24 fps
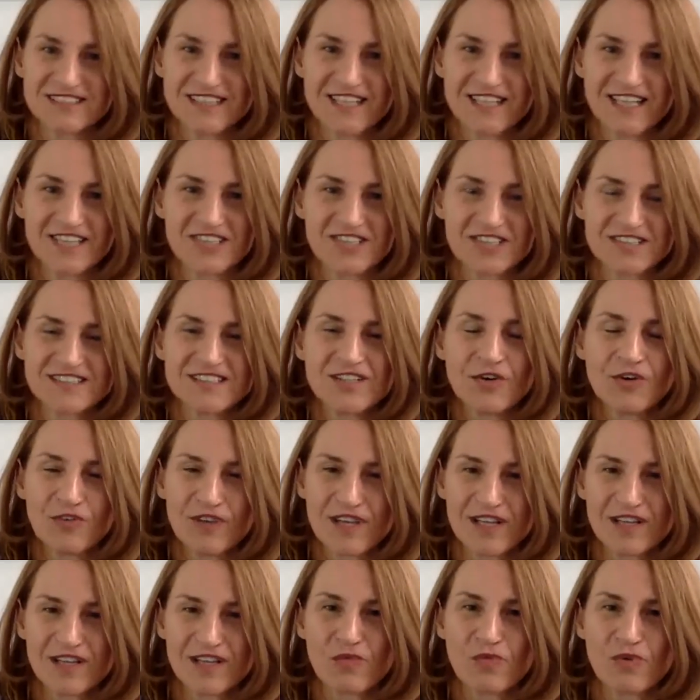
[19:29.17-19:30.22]
and just
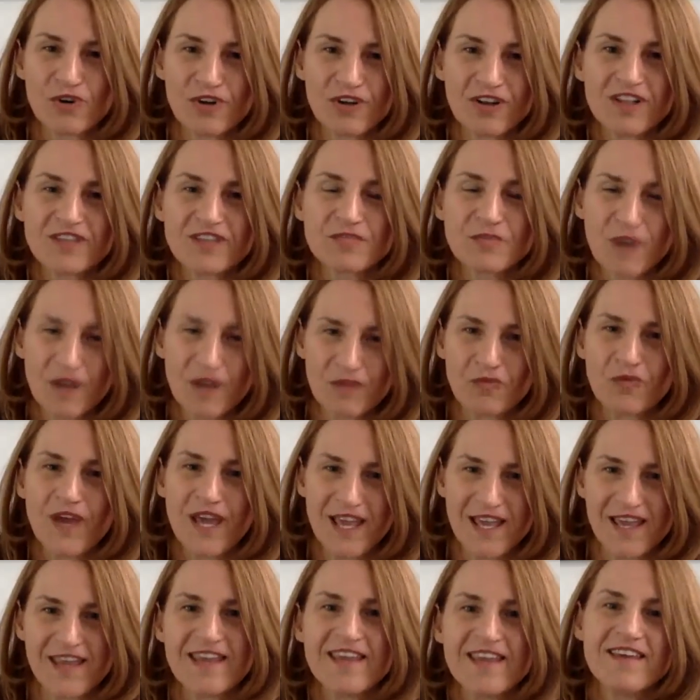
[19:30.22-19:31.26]
knowing the world one
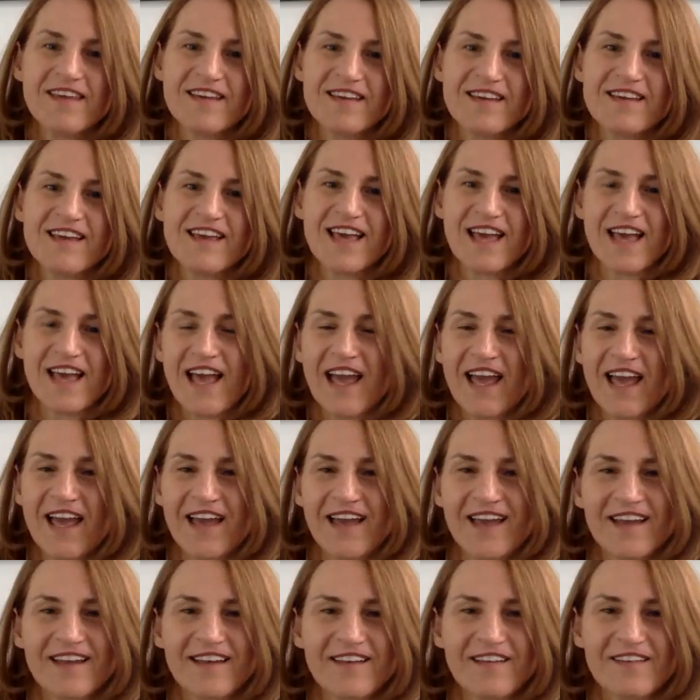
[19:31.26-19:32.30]
way.
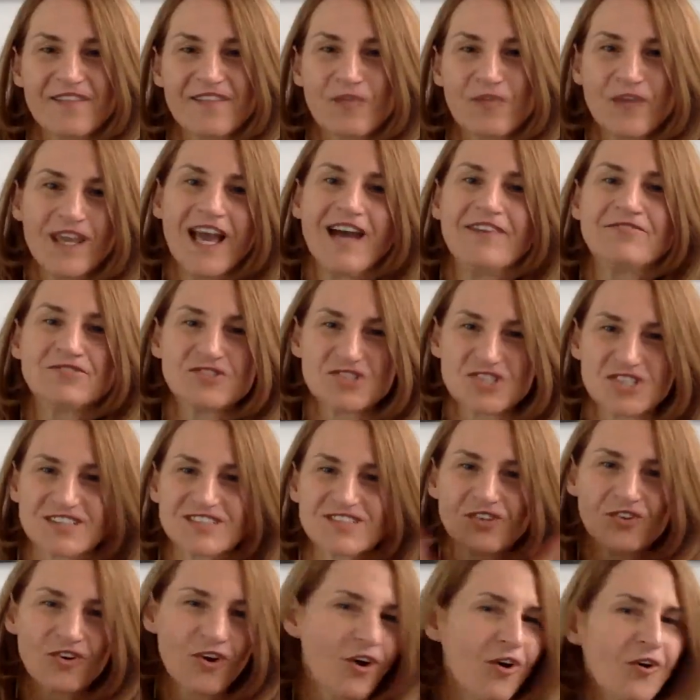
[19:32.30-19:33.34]
And we have to just
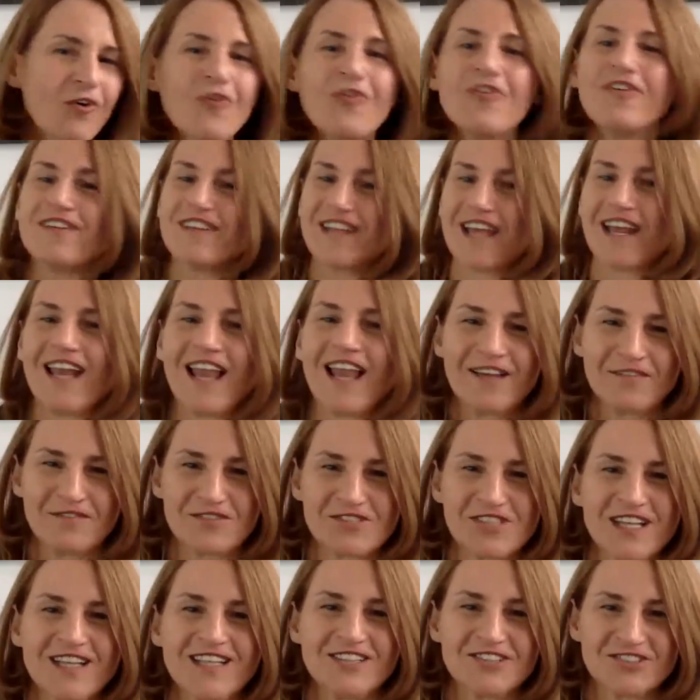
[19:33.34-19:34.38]
grow their language
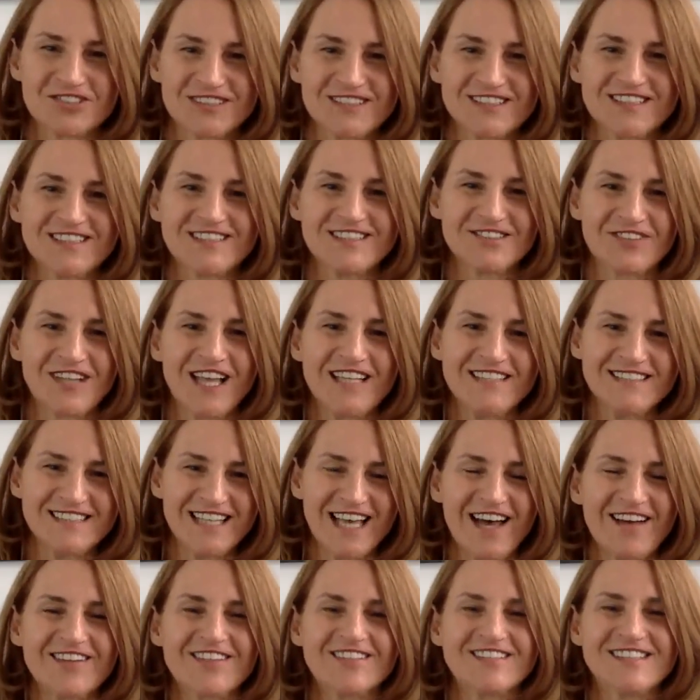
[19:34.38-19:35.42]
and literacy. So that's
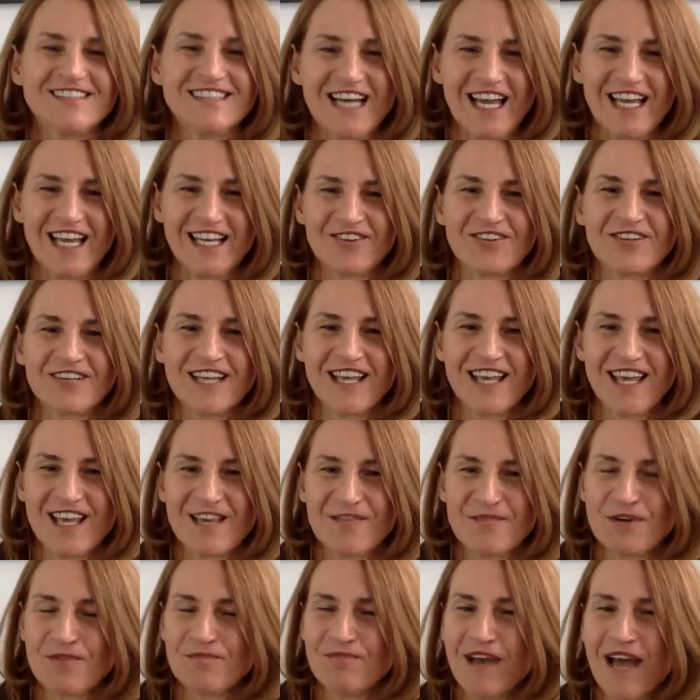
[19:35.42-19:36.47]
how the title
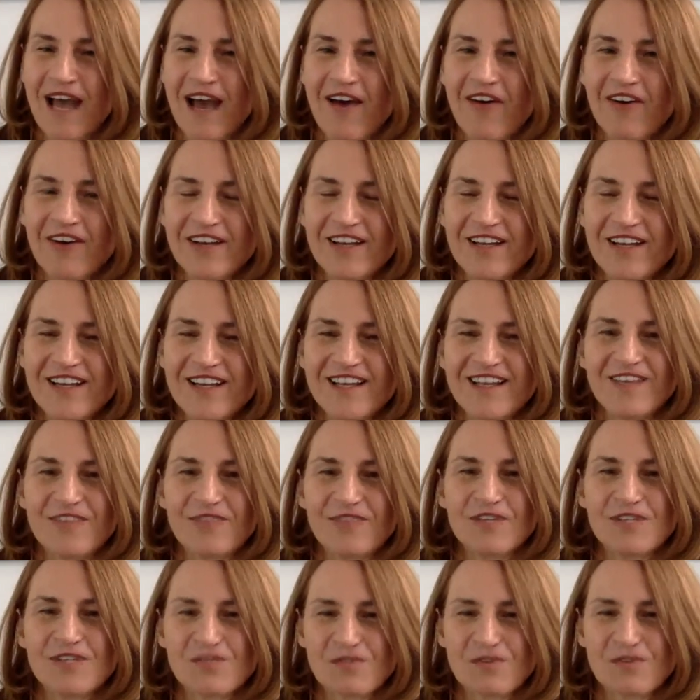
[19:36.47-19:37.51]
came about,
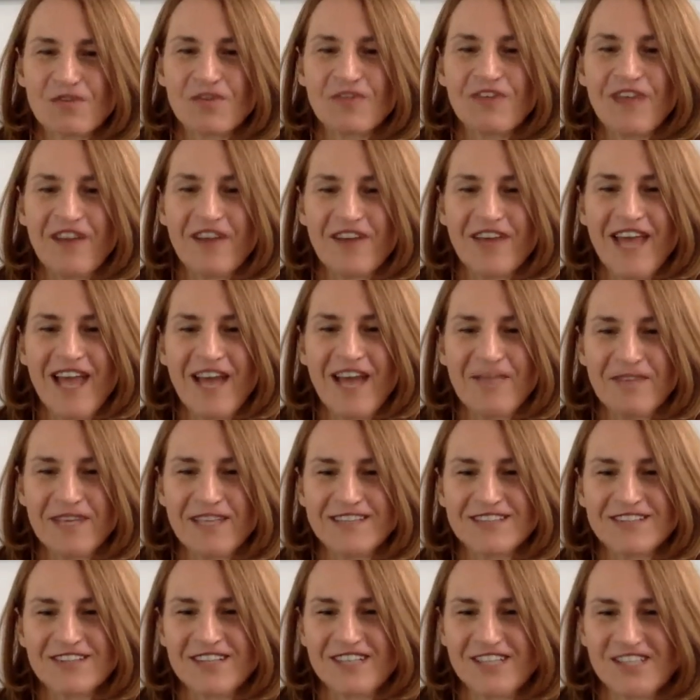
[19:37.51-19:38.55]
which we were very happy.
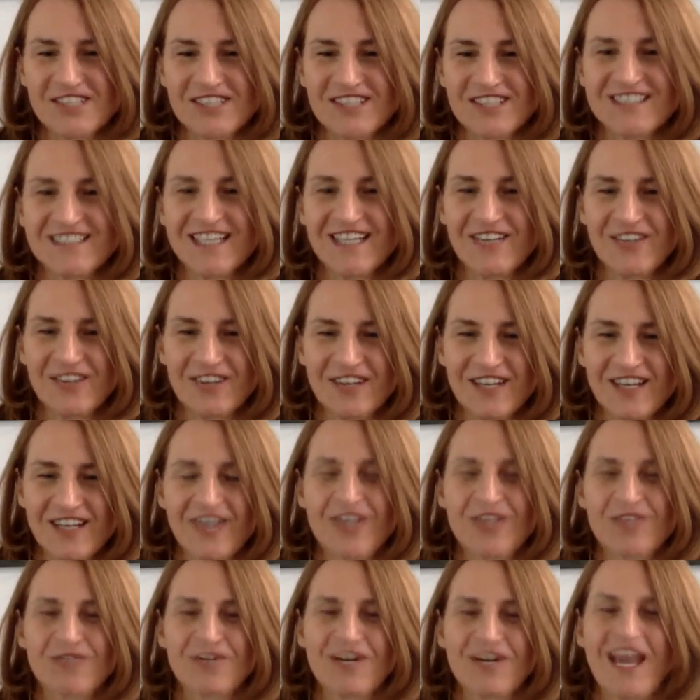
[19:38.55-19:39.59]
As Alicia said earlier,
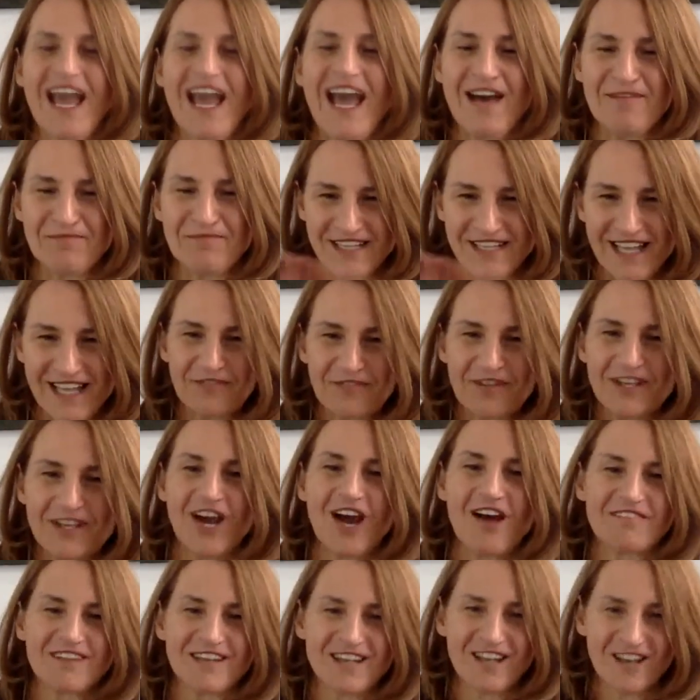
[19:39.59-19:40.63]
you were happy that we
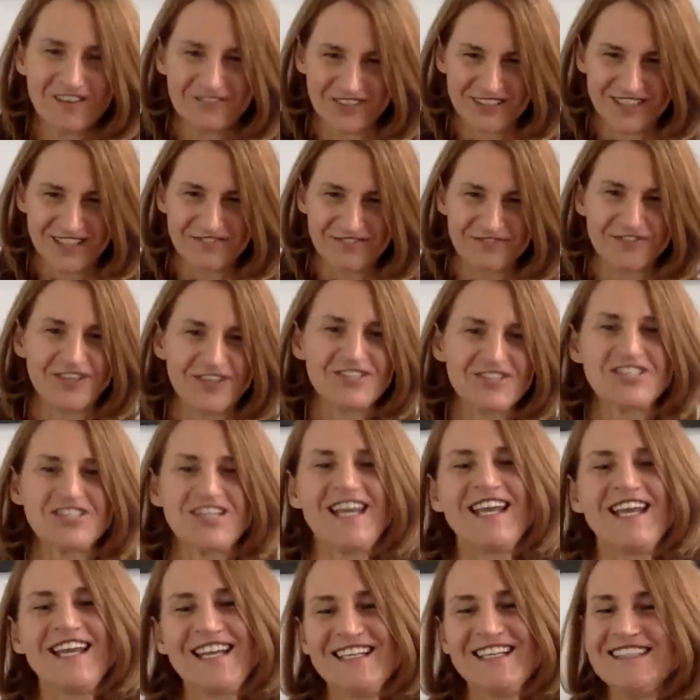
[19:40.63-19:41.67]
got rid of the
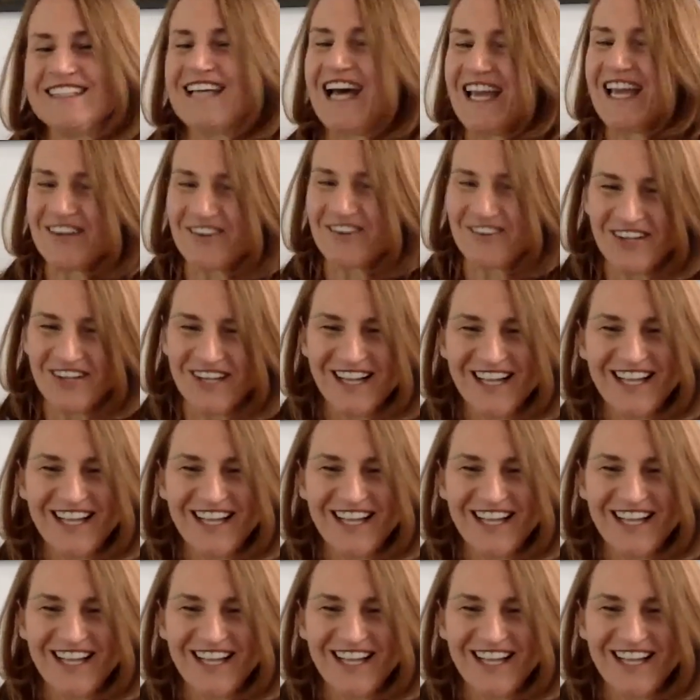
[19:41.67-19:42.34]
differentiated title